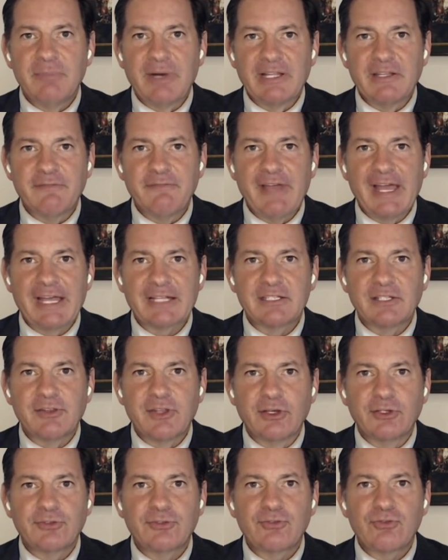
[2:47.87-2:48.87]
by the fact
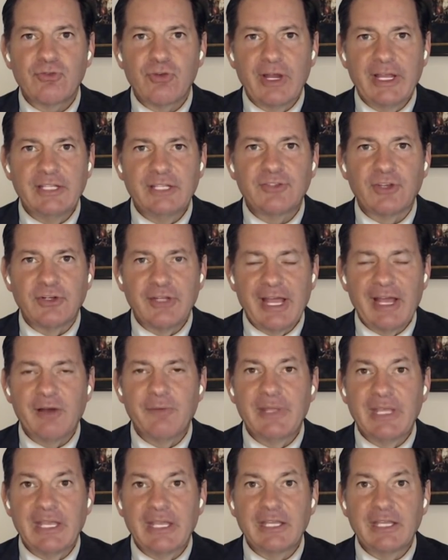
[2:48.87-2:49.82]
that those traits are now